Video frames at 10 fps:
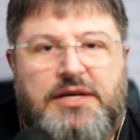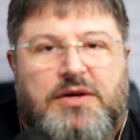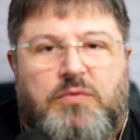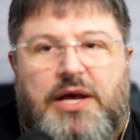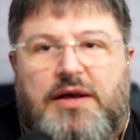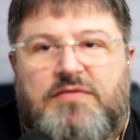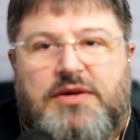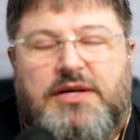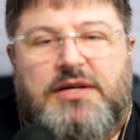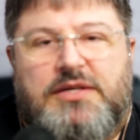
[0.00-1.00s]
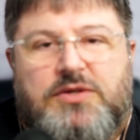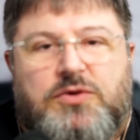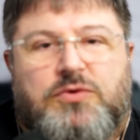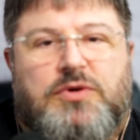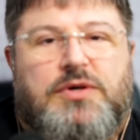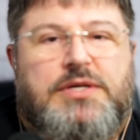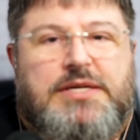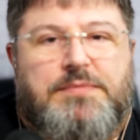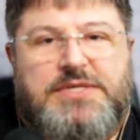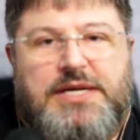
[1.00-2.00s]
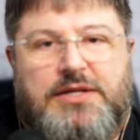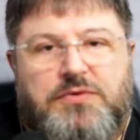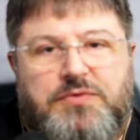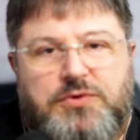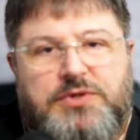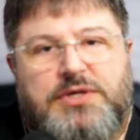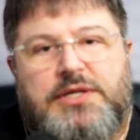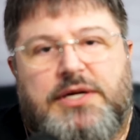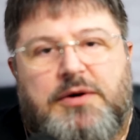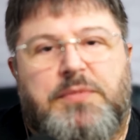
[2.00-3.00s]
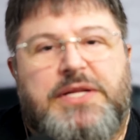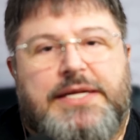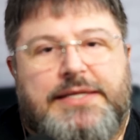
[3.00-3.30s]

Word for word: We have, a, you know, a subset of users that are beta